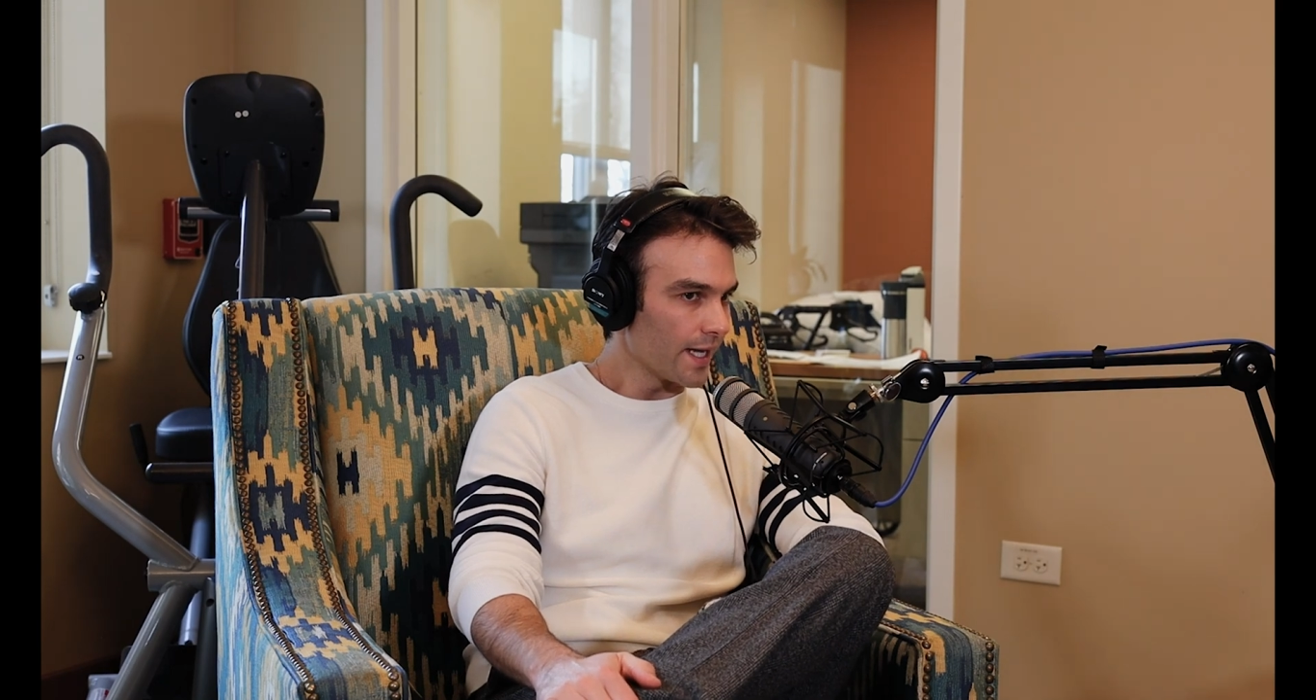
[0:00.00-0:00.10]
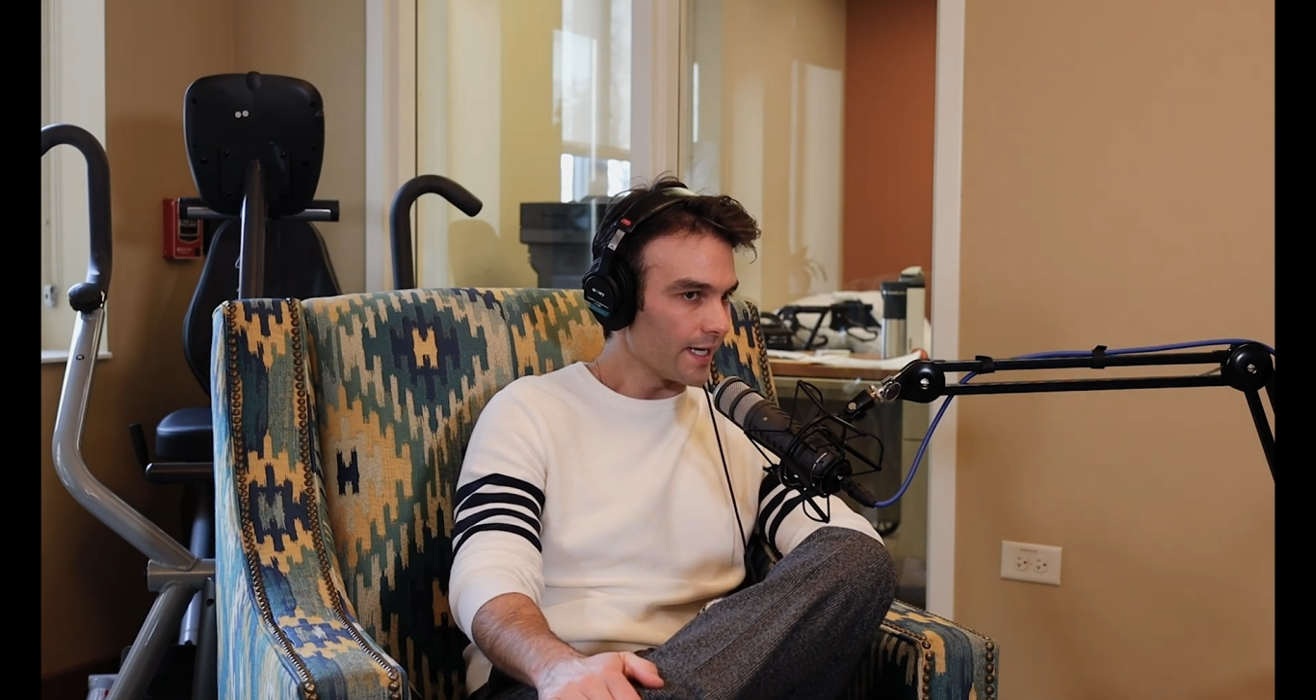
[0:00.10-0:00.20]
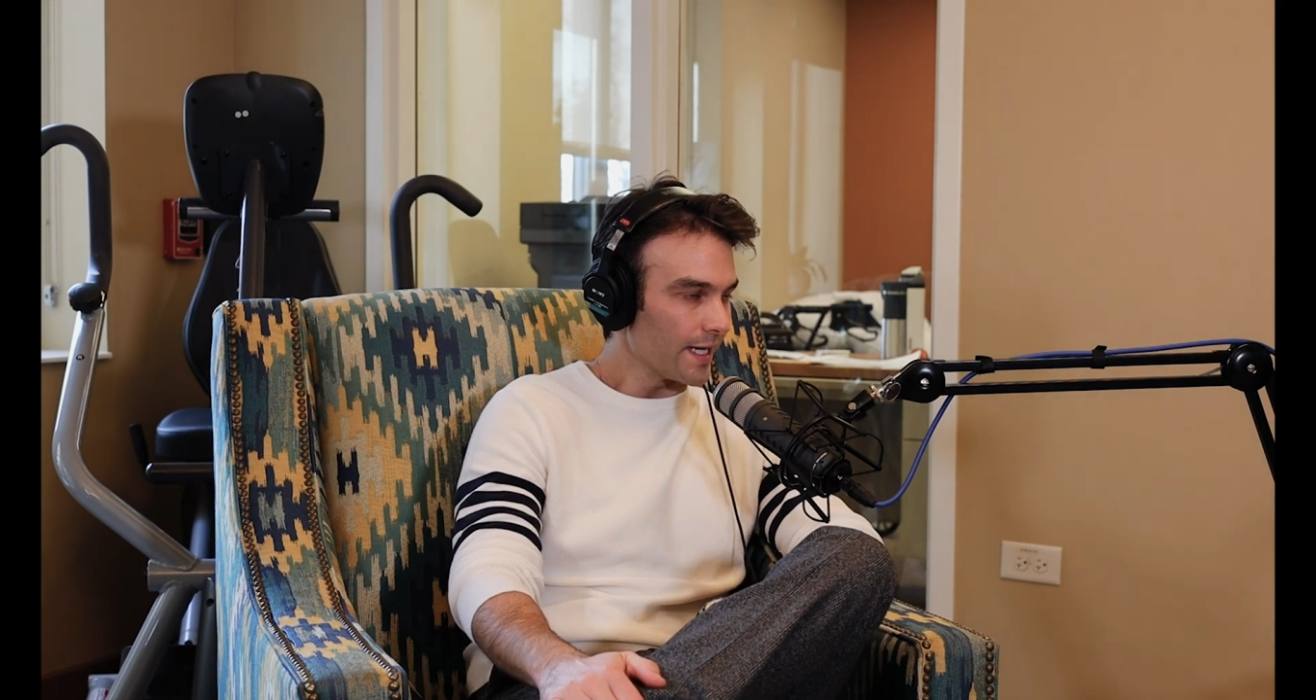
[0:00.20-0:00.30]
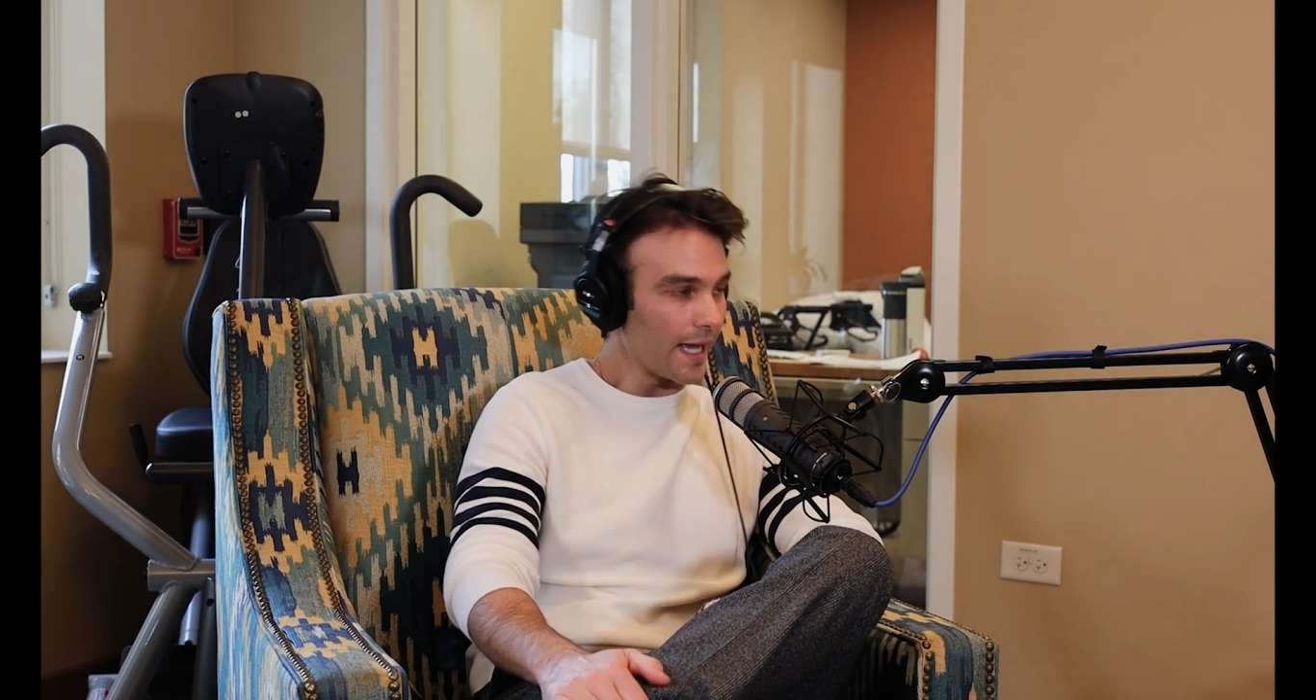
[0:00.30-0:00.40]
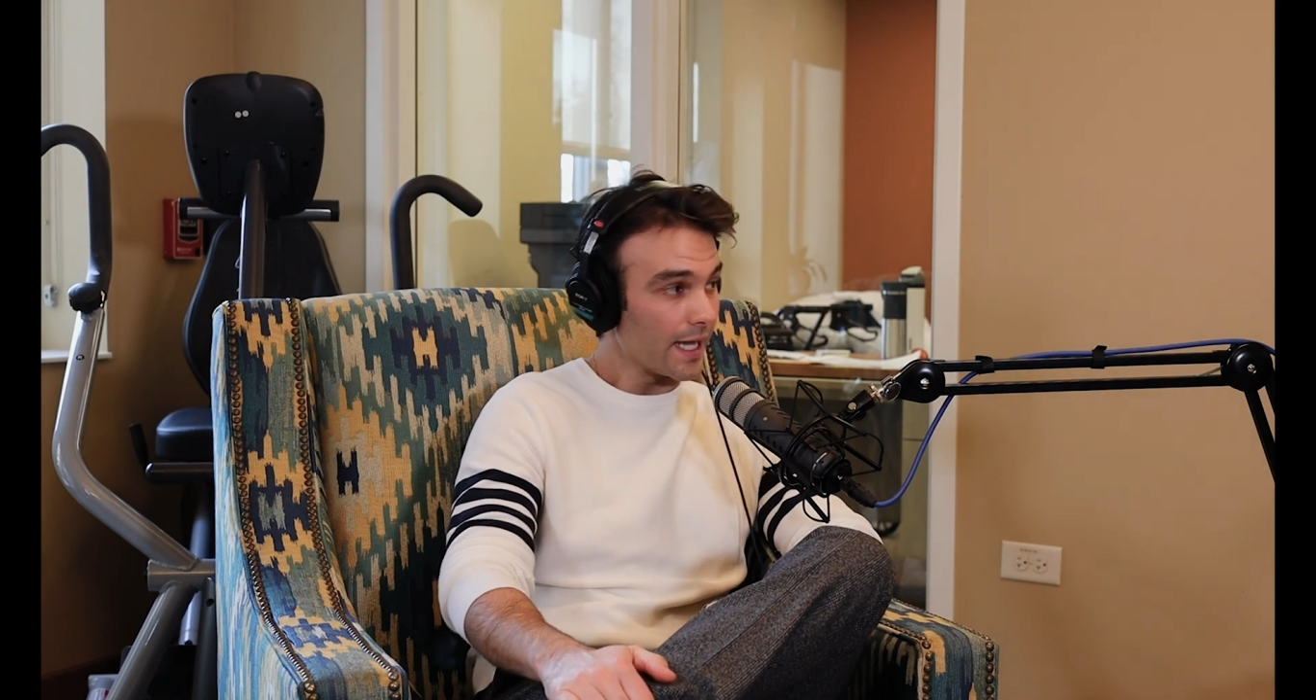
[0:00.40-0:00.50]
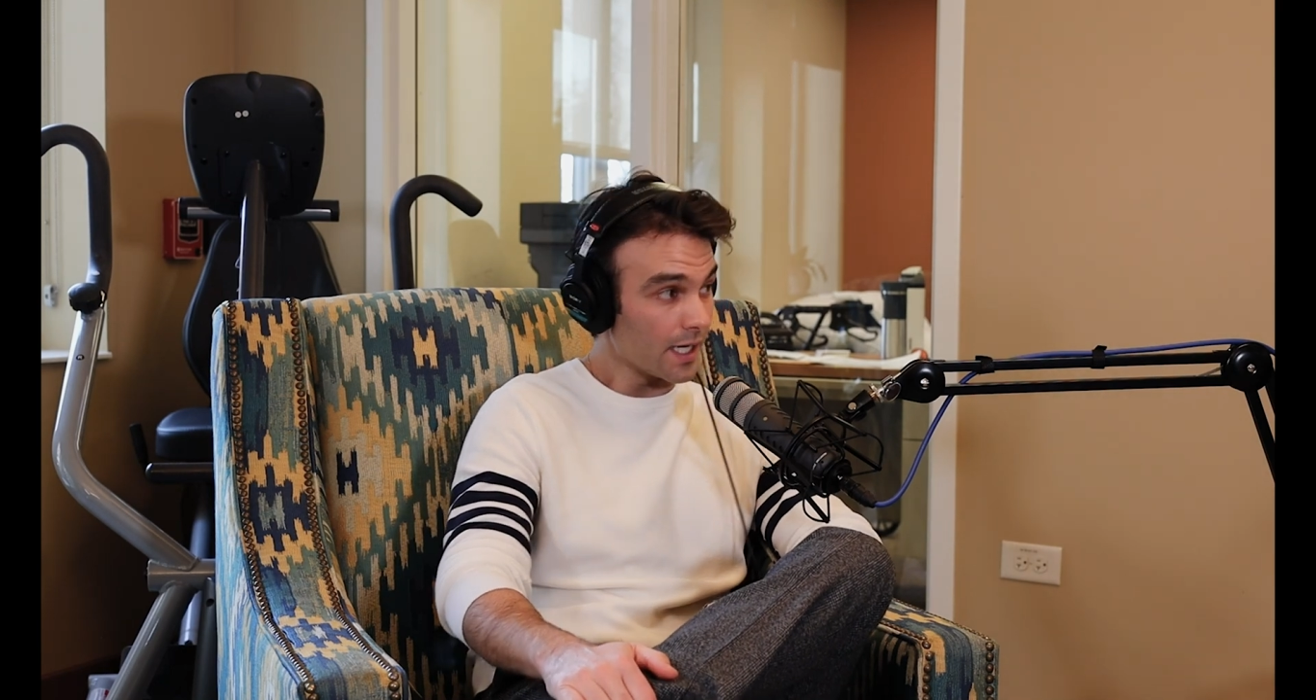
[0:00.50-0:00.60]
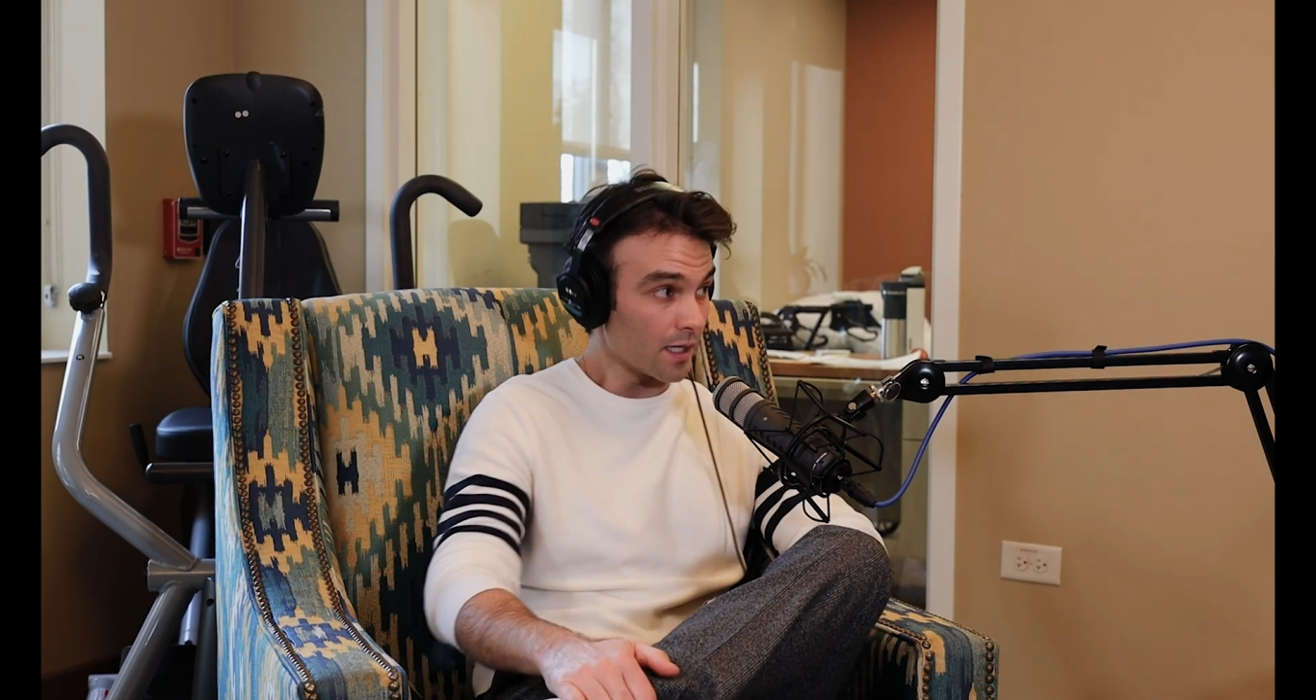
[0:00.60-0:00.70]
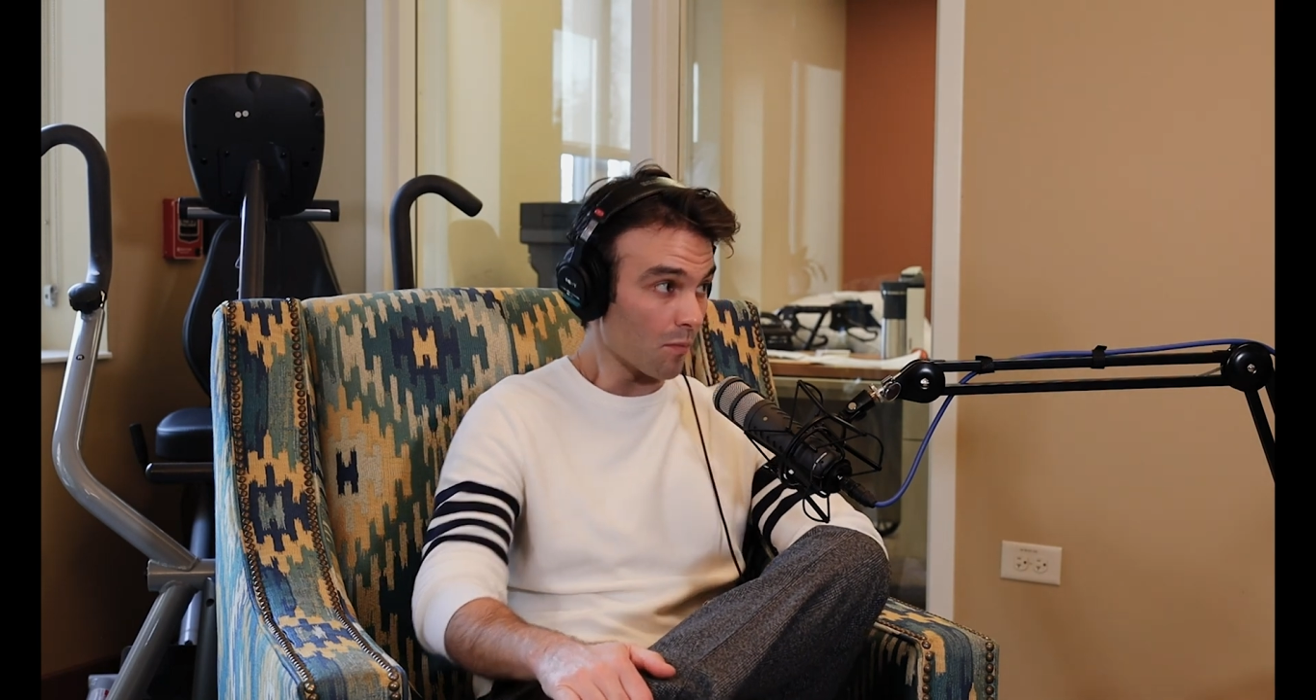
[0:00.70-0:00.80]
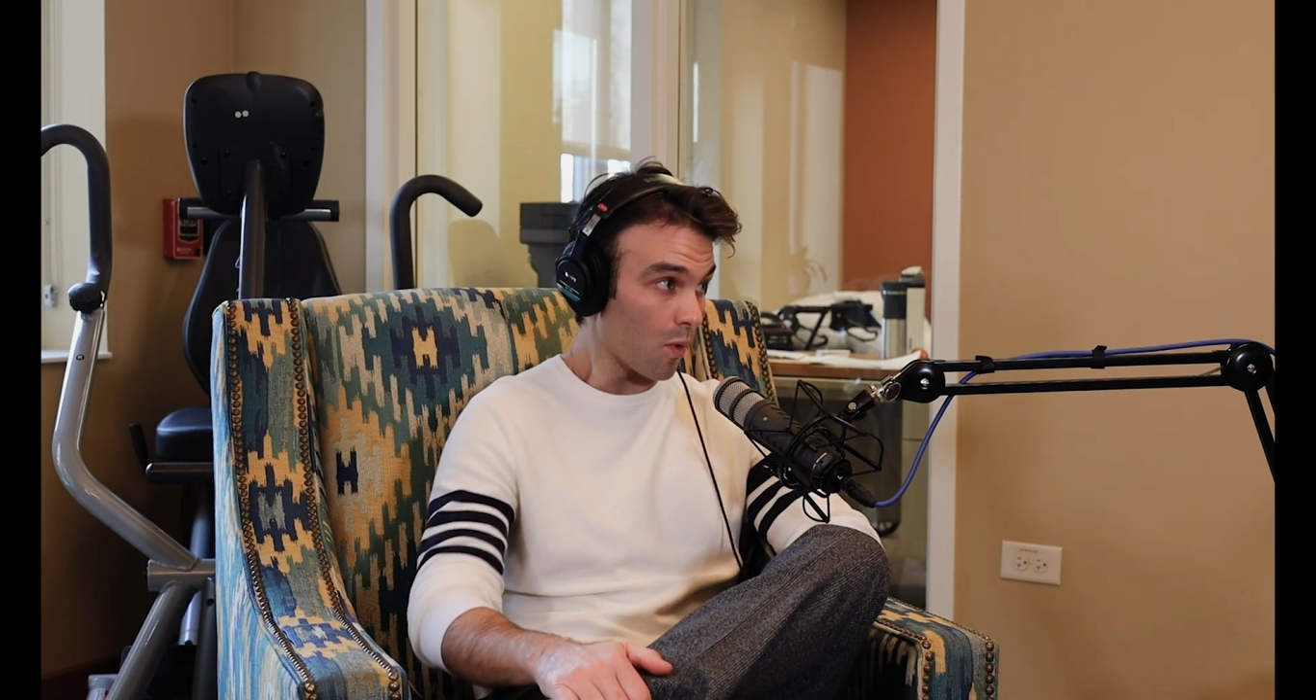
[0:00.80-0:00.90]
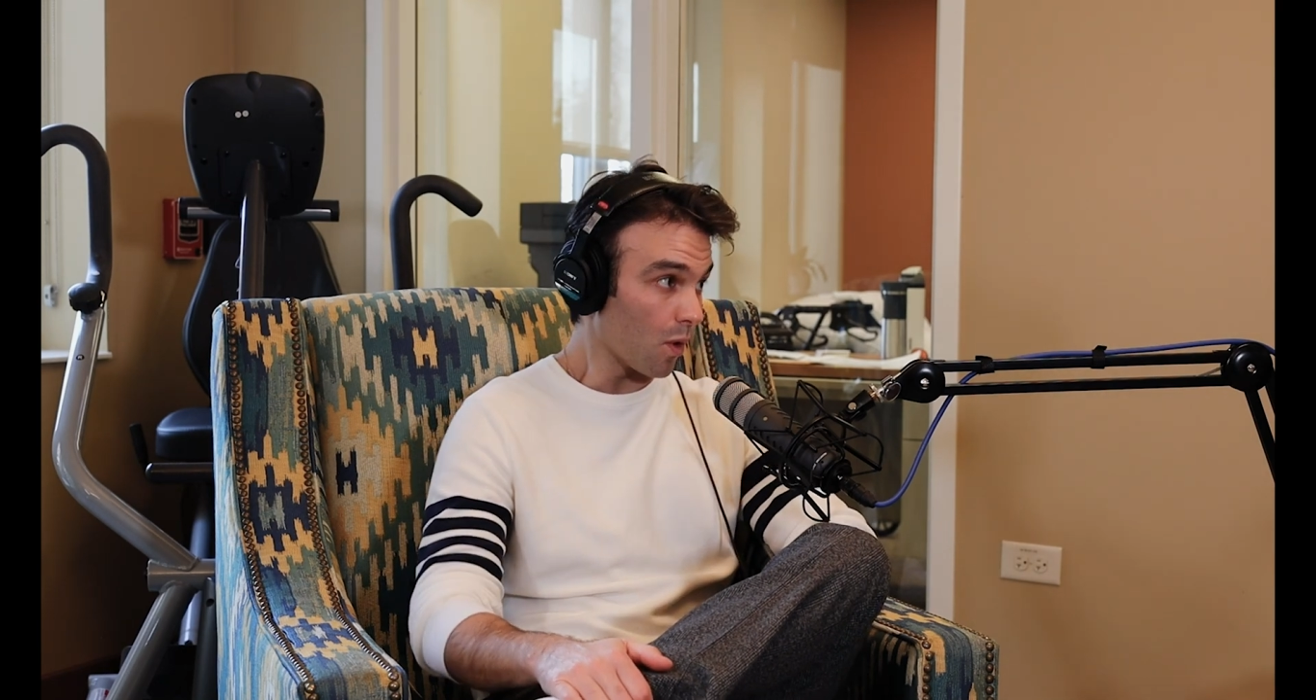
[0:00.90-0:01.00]
and
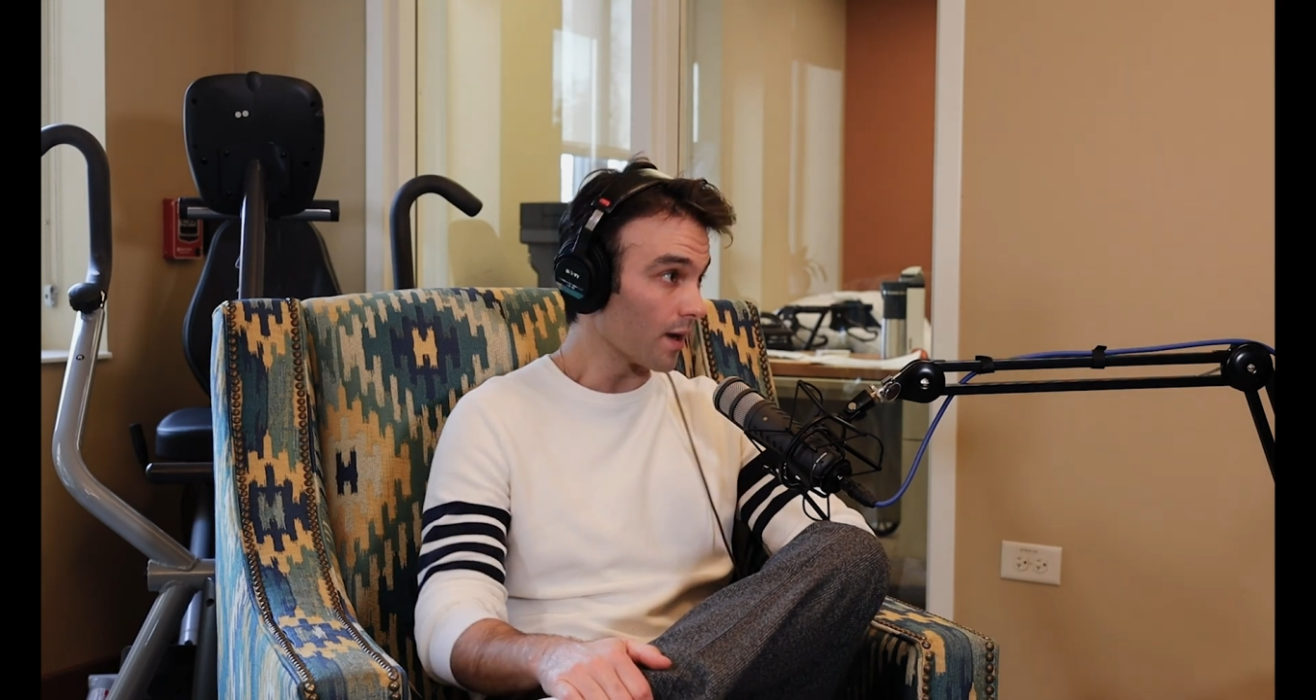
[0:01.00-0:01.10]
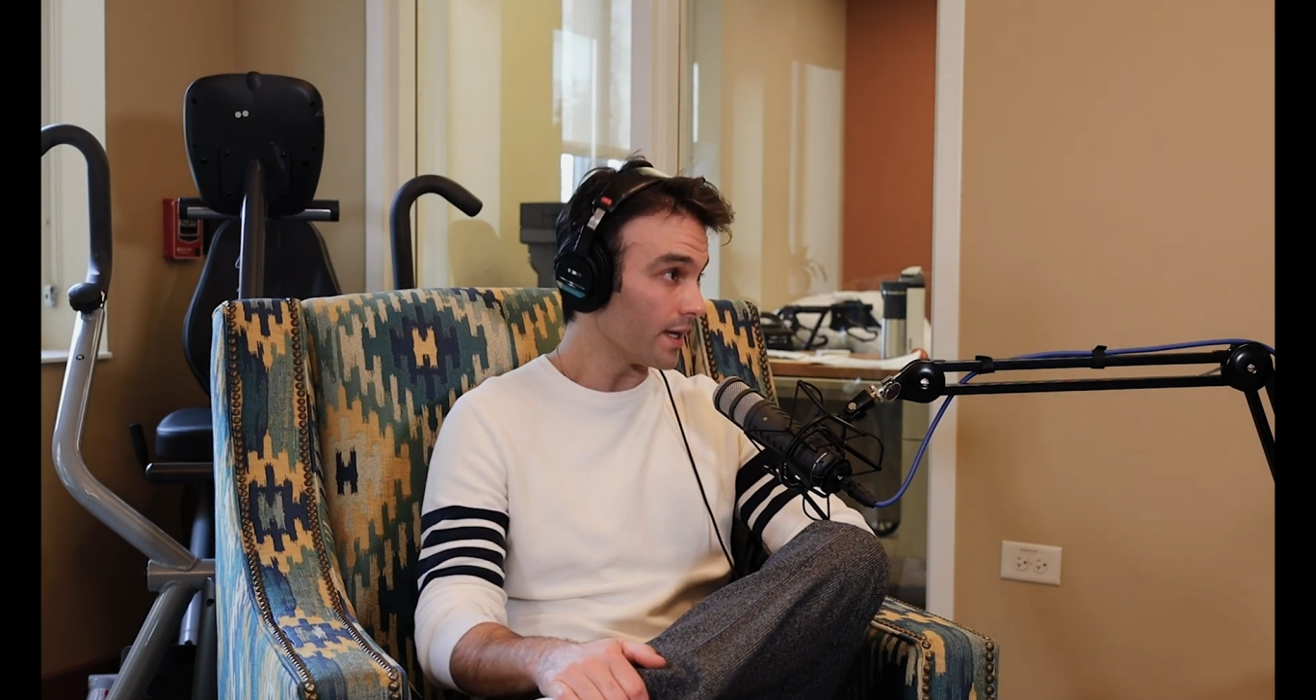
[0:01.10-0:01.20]
gaining more